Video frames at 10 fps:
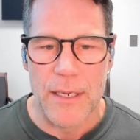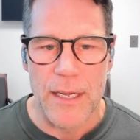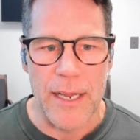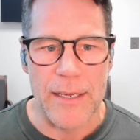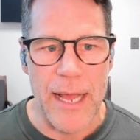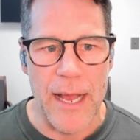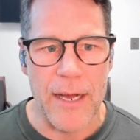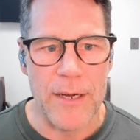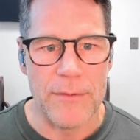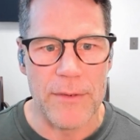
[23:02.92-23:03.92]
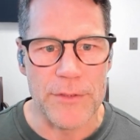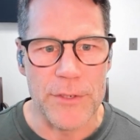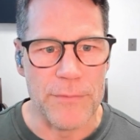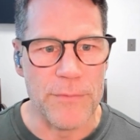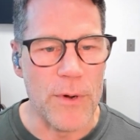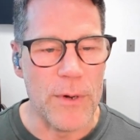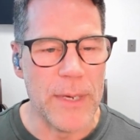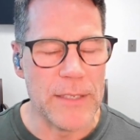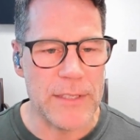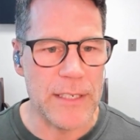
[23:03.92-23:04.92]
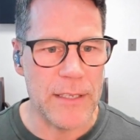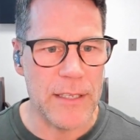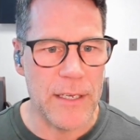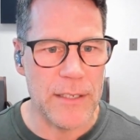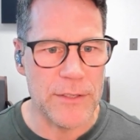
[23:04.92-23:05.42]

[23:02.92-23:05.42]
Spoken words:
And now you're 4 months into the